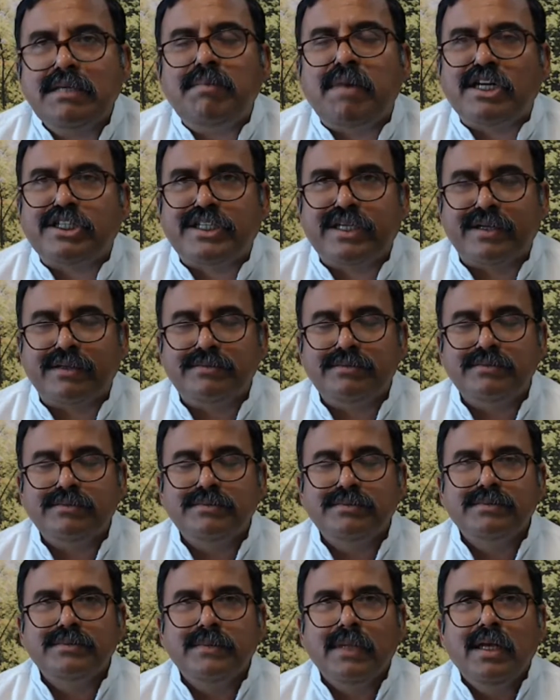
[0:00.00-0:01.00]
the master.
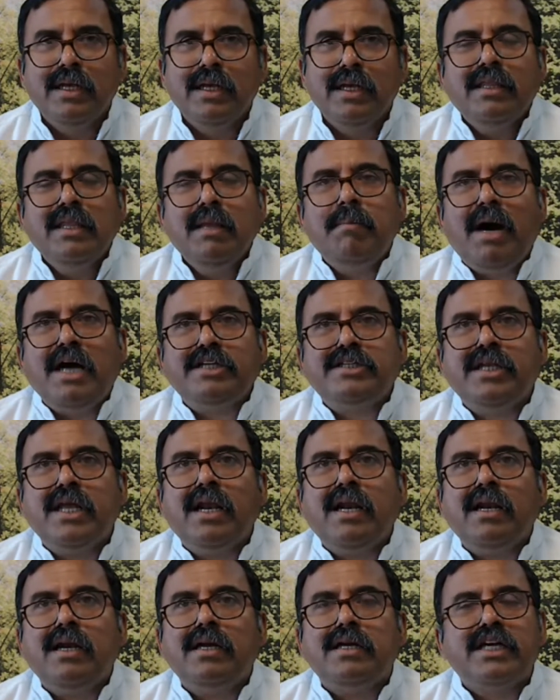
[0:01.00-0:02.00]
The
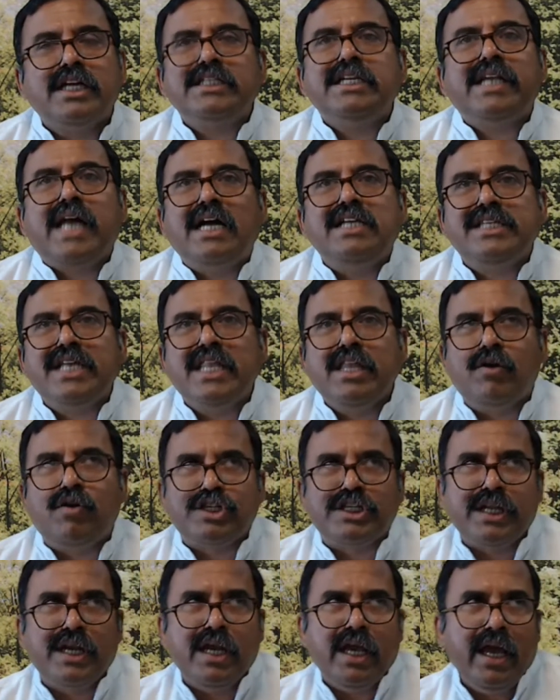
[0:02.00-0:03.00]
master doesn't answer the
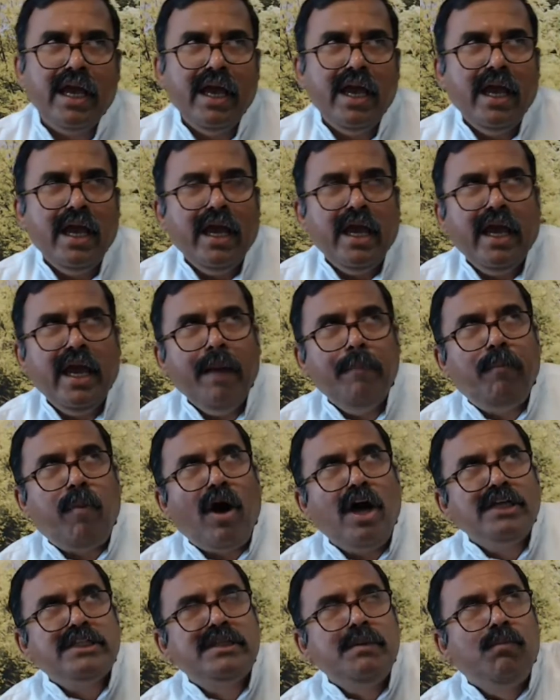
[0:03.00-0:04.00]
question.
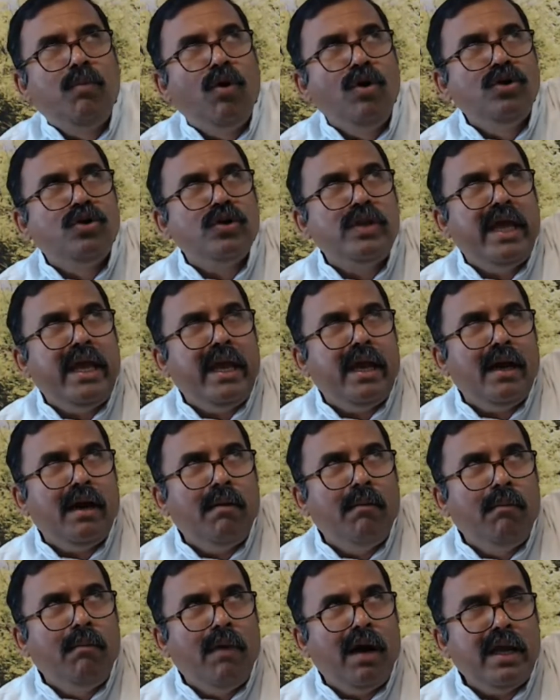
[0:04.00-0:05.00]
He points
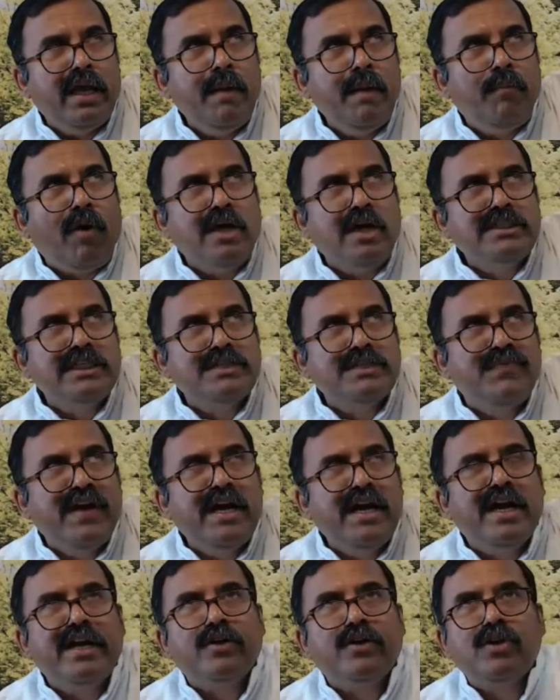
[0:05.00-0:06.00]
his
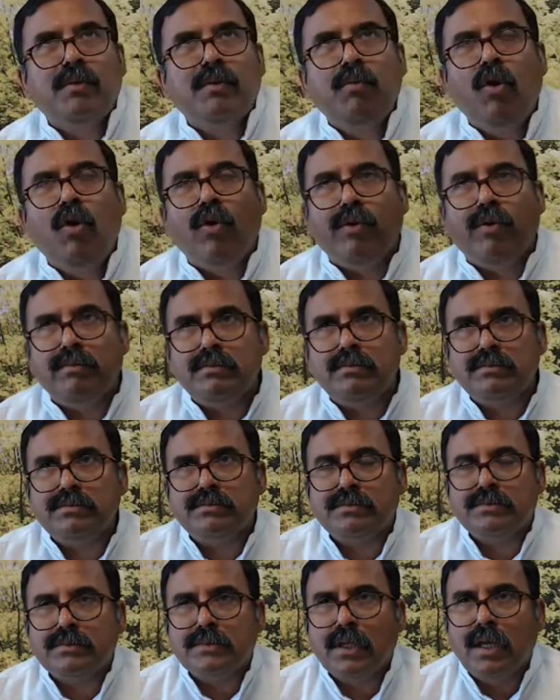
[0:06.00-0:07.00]
finger to the moon
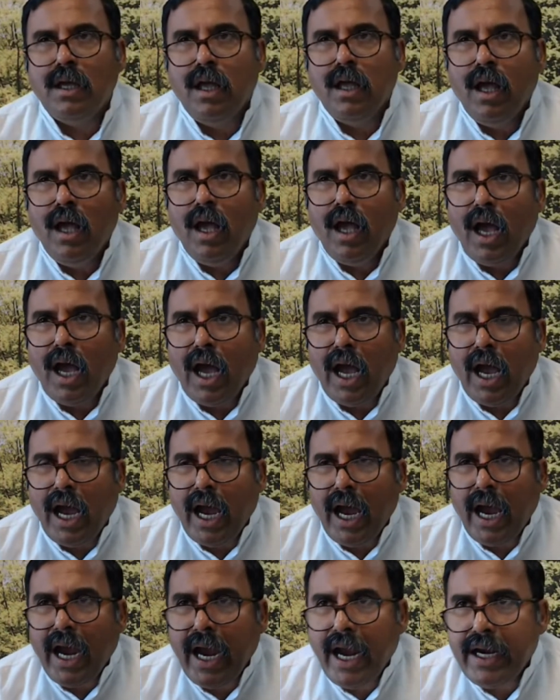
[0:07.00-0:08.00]

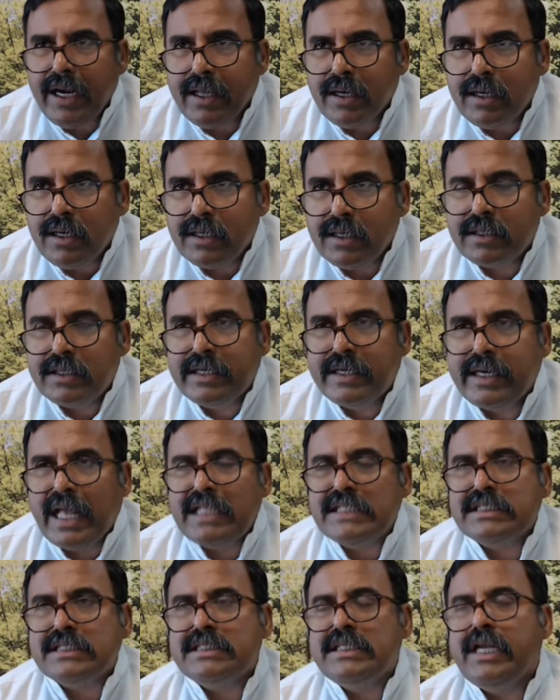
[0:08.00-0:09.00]
and
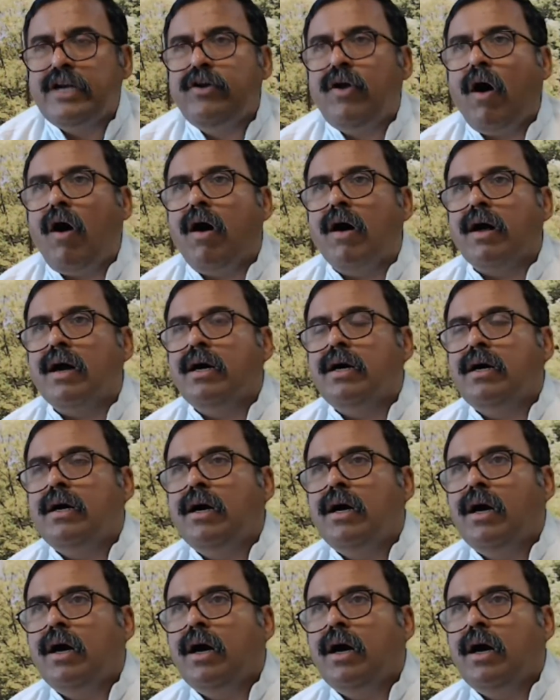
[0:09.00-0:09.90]
tells the dog,